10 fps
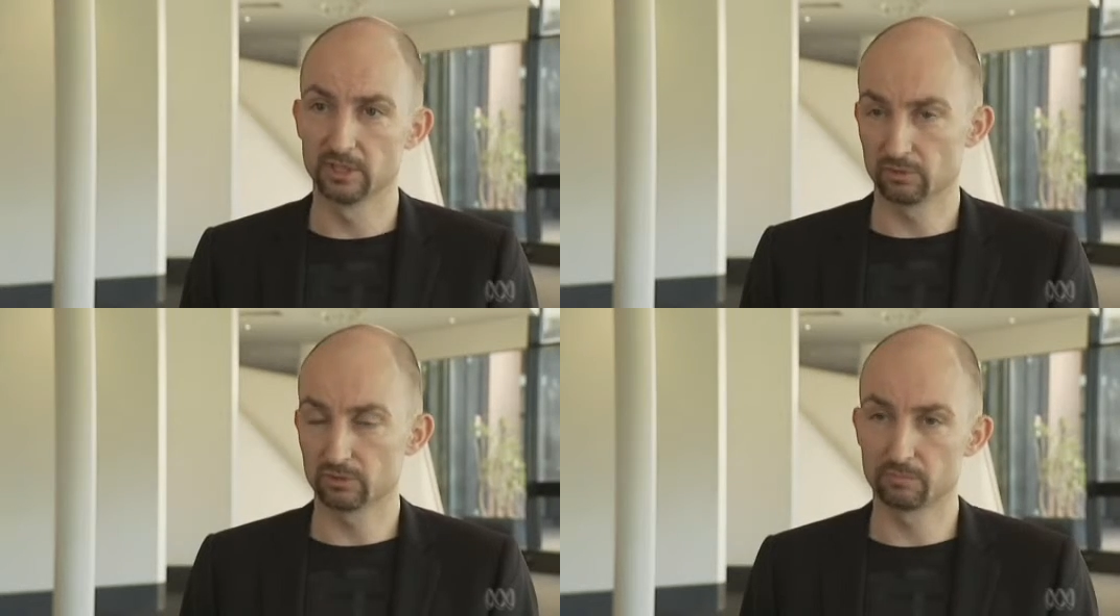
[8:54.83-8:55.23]

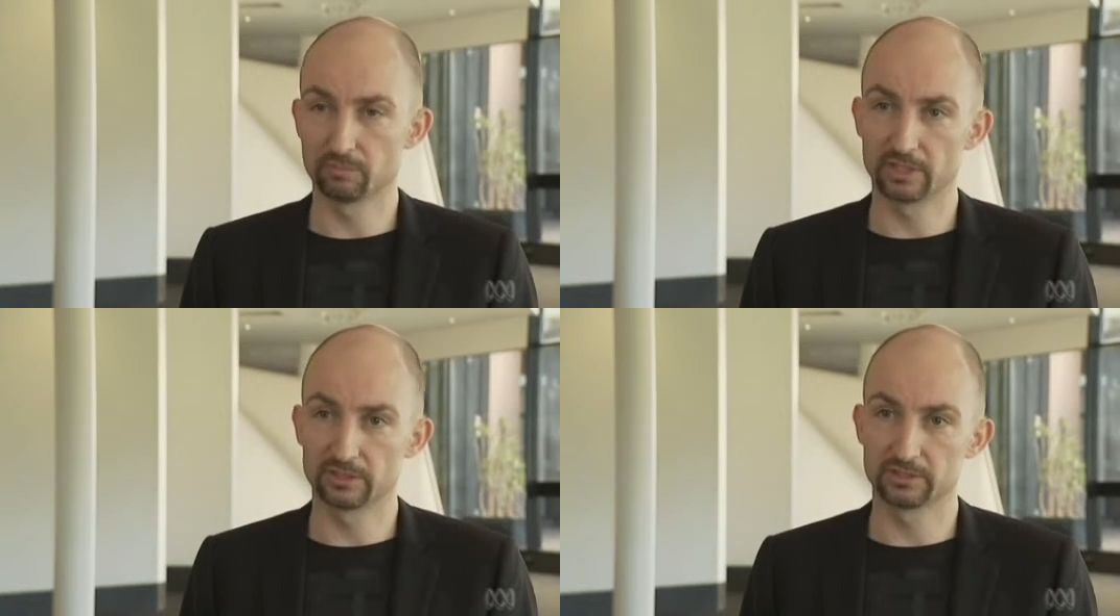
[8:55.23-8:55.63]
Those are
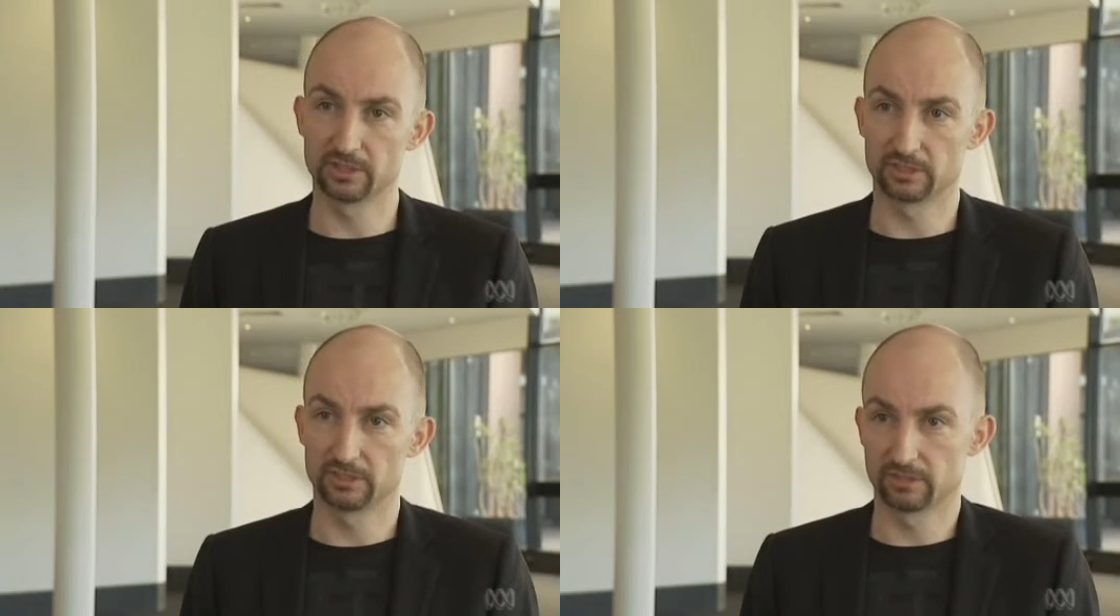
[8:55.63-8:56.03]
prices
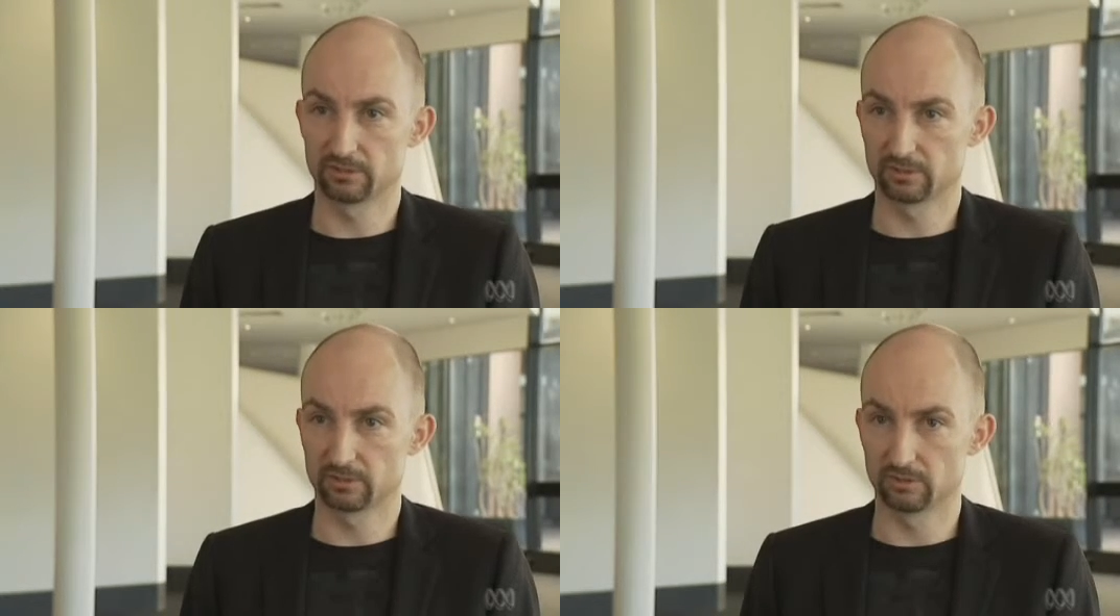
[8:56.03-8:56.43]
that
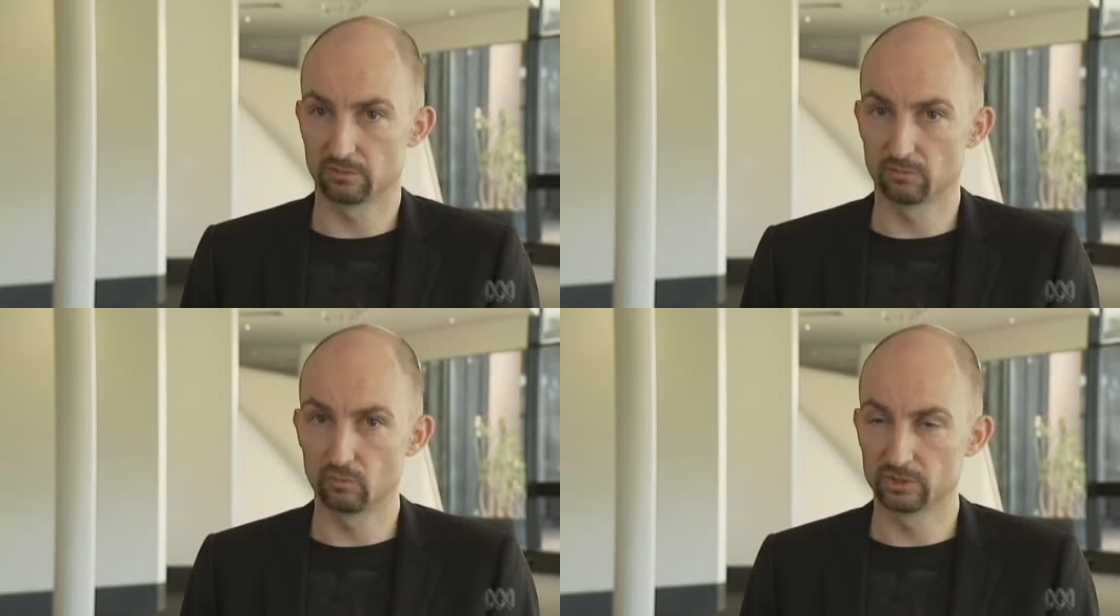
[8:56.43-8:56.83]

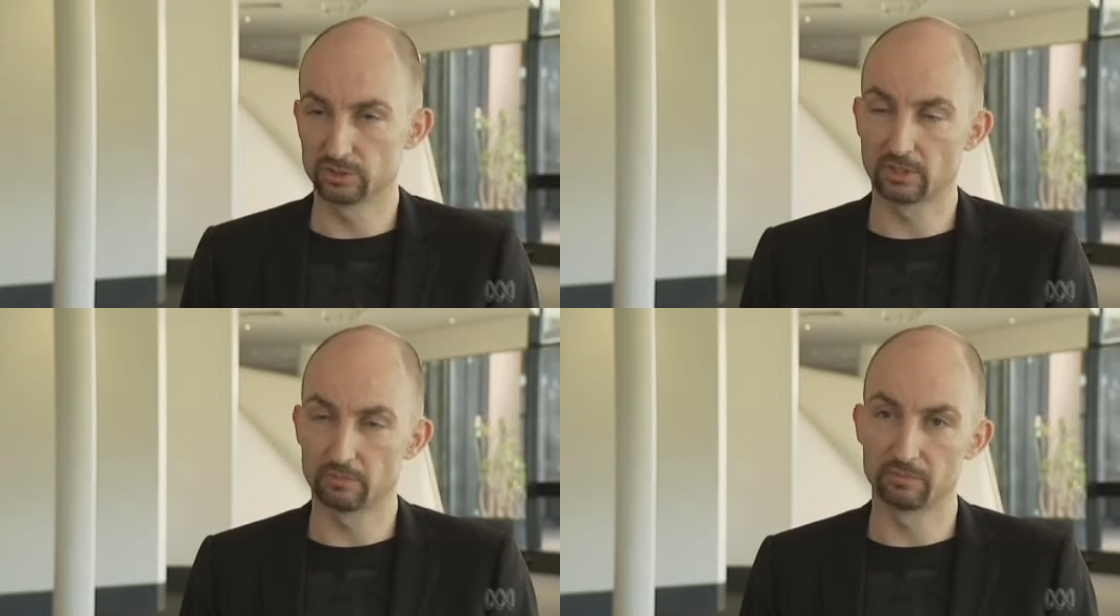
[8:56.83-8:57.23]
wouldn't
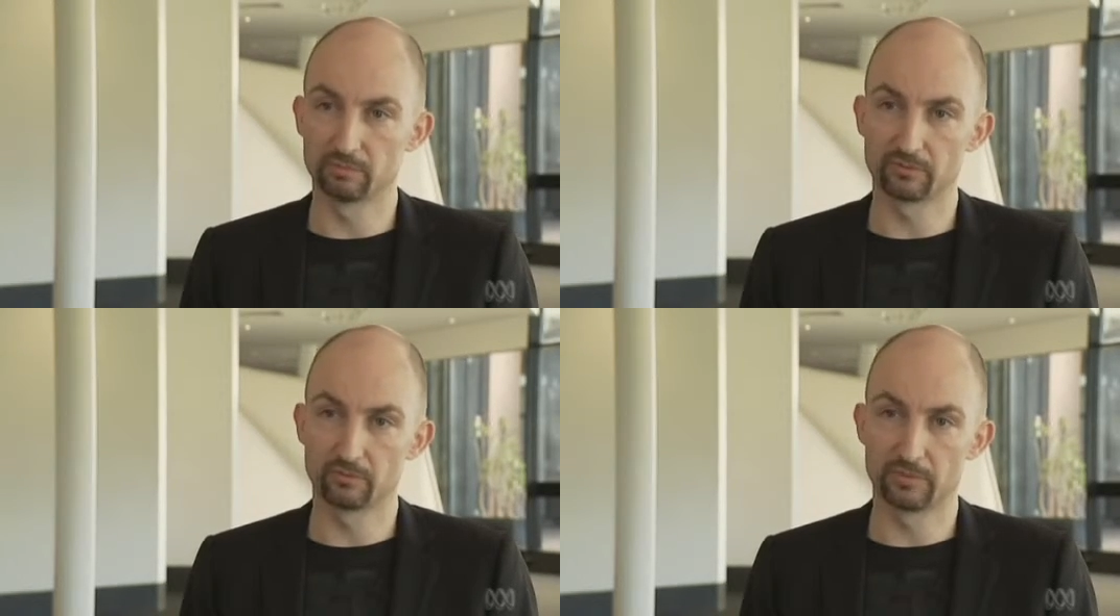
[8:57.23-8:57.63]
stop
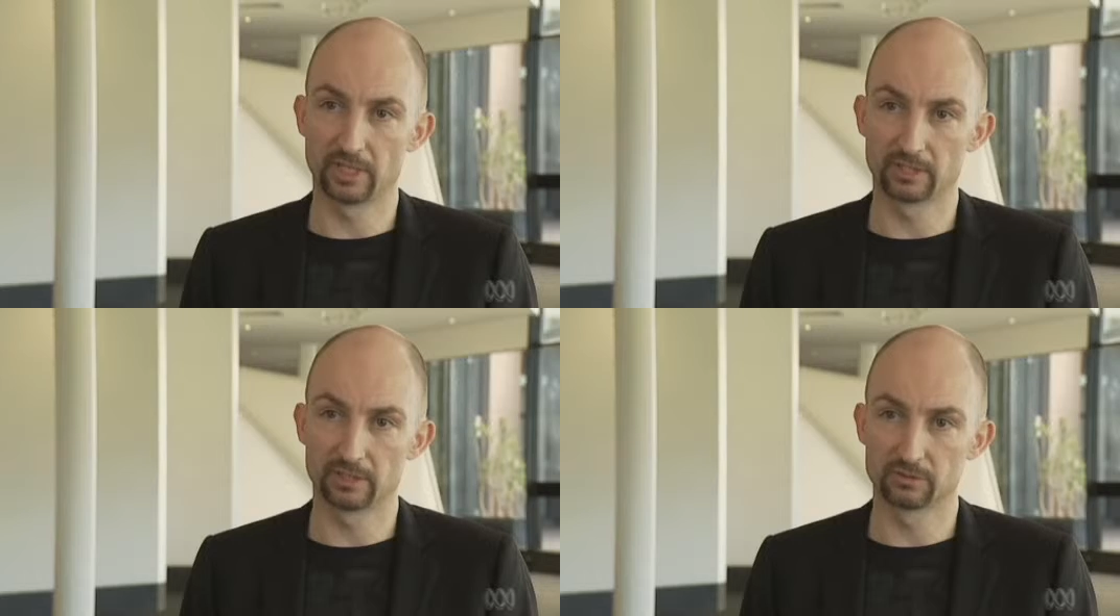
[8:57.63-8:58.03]
people from buying it.